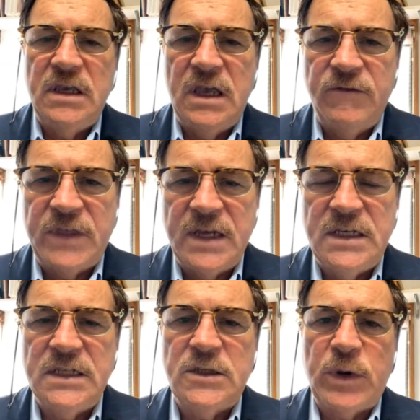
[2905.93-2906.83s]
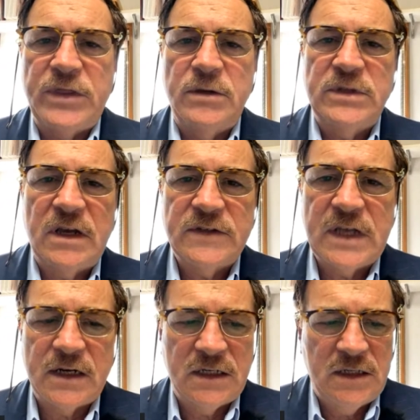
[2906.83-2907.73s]
if they did spread themselves
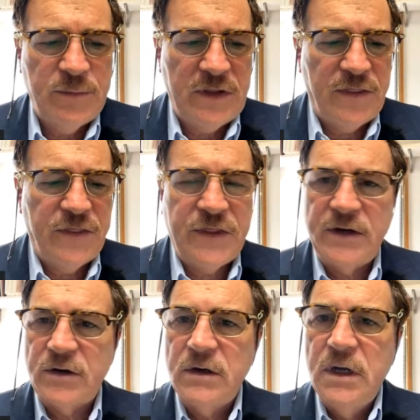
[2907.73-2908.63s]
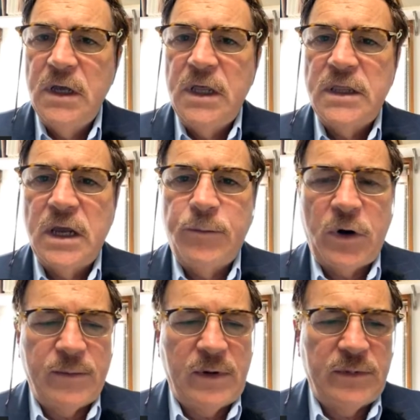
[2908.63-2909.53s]
out a little bit thinner, they
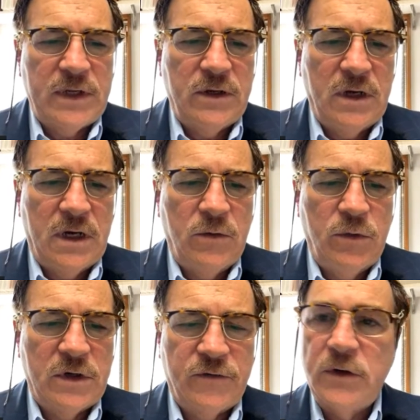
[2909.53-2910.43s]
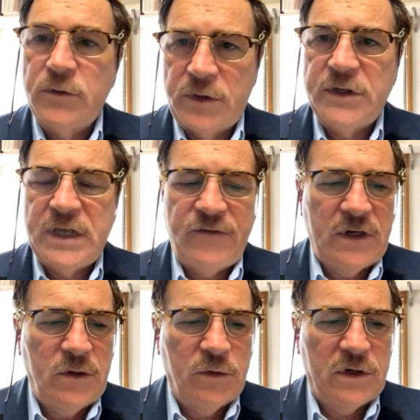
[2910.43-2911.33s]
probably they
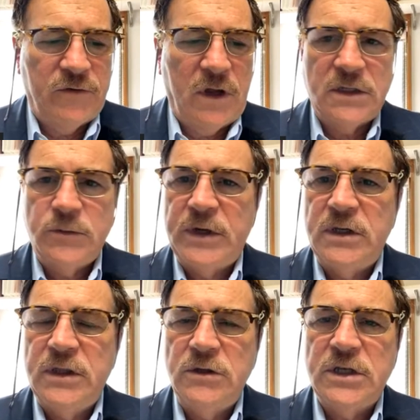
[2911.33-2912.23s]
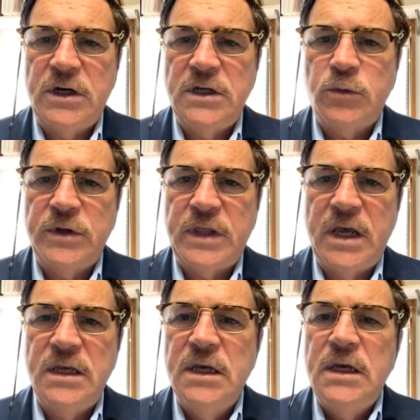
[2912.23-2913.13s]
definitely would have lost. But in those areas where
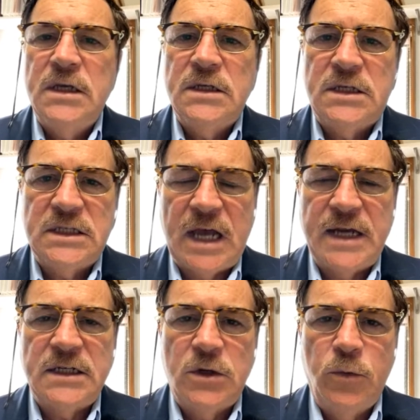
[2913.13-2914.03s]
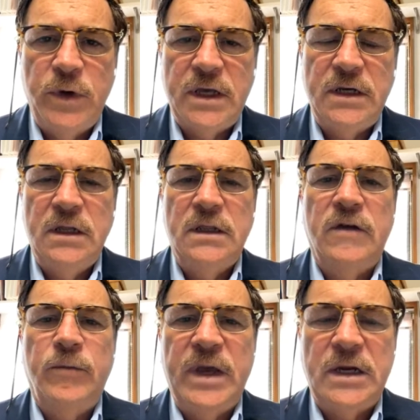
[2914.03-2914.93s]
they decided to win,
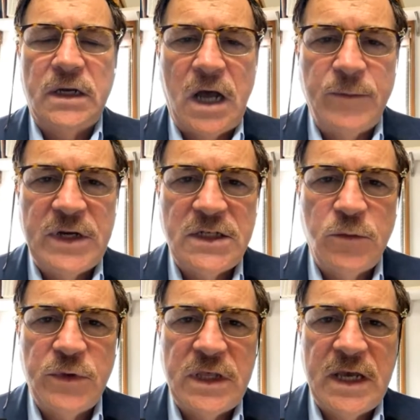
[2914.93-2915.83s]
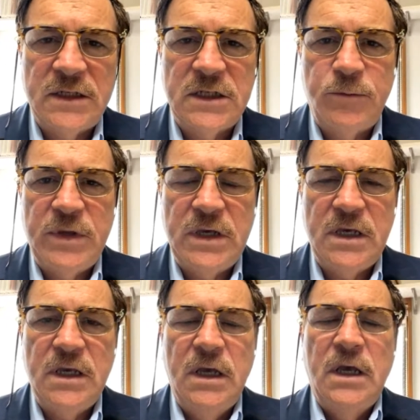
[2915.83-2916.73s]
they've made a combination with the
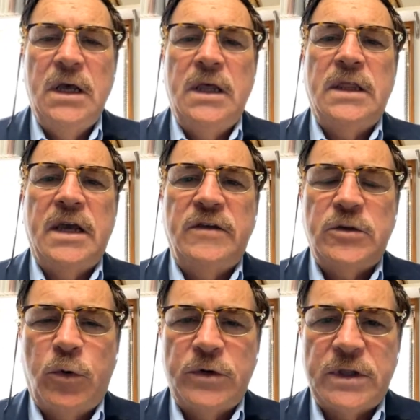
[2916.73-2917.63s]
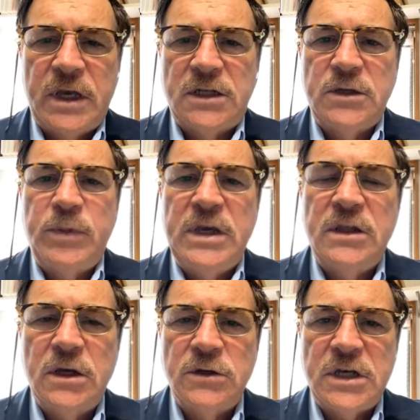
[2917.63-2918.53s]
LDP. They support the LDP
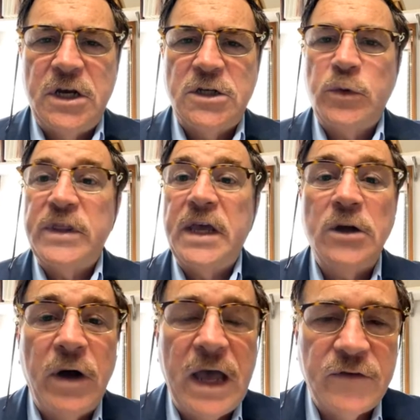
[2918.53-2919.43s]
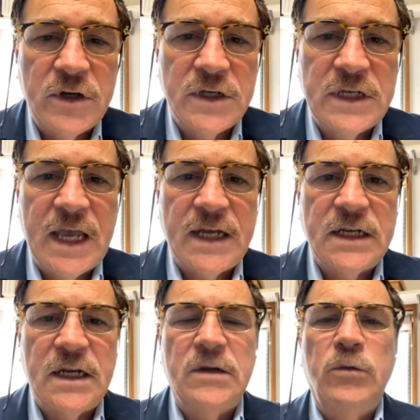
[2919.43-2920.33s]
in those areas where they don't have a good
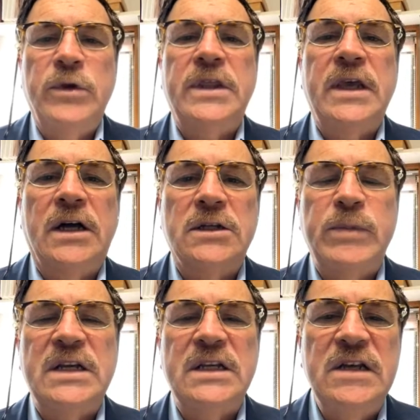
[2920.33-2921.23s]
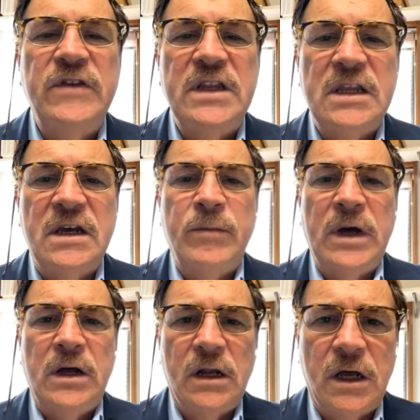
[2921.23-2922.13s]
candidate, with the LDP leaving
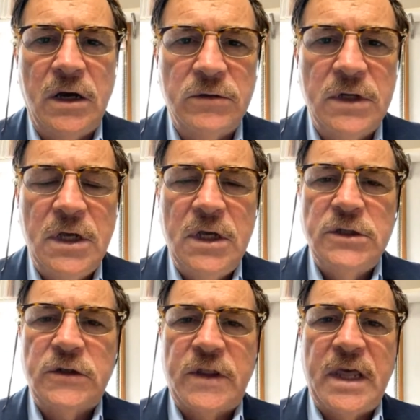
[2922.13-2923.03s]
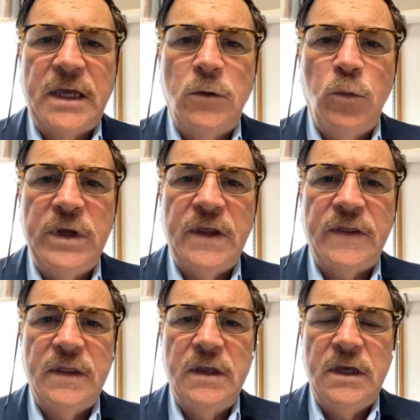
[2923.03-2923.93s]
alone so that they can win
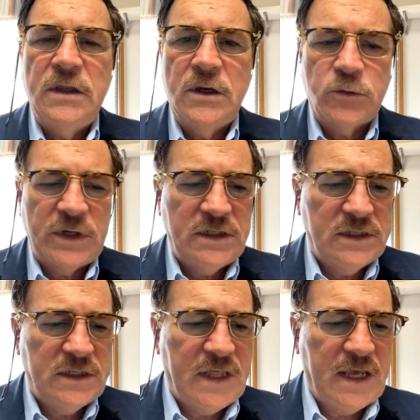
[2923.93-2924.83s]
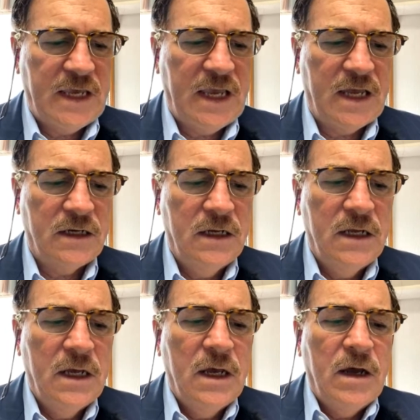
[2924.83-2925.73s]
in those races that they can.
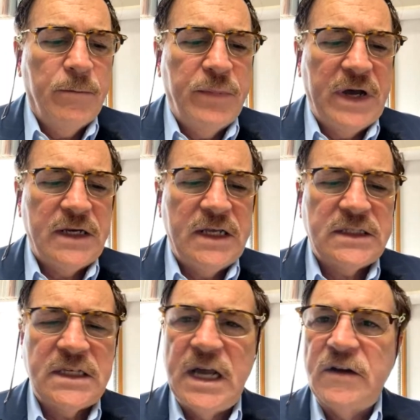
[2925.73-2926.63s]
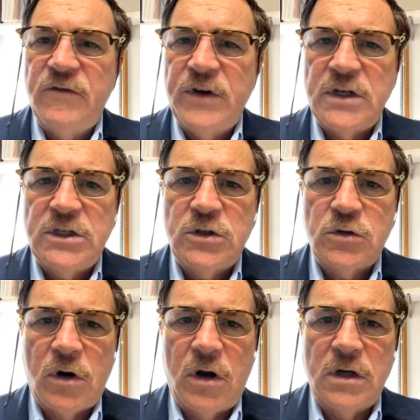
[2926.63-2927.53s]
But it's not a very
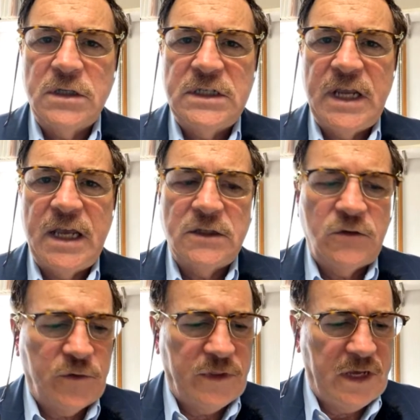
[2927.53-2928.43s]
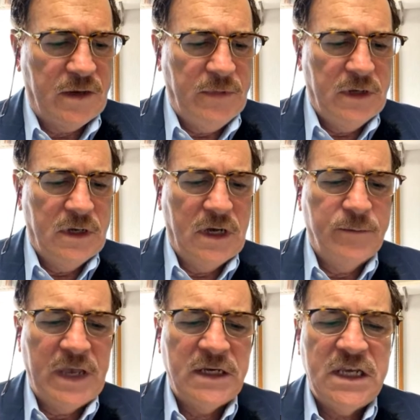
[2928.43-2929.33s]
strong stance for them.
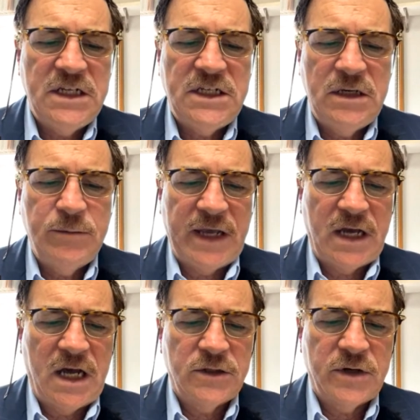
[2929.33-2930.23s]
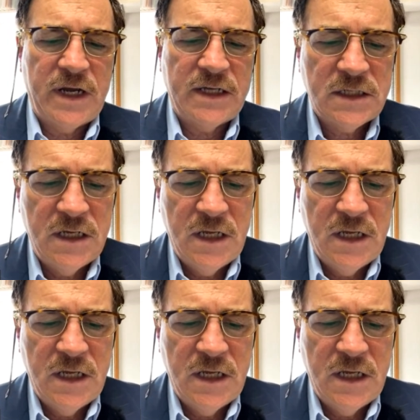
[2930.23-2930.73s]
And Ishin, by contrast,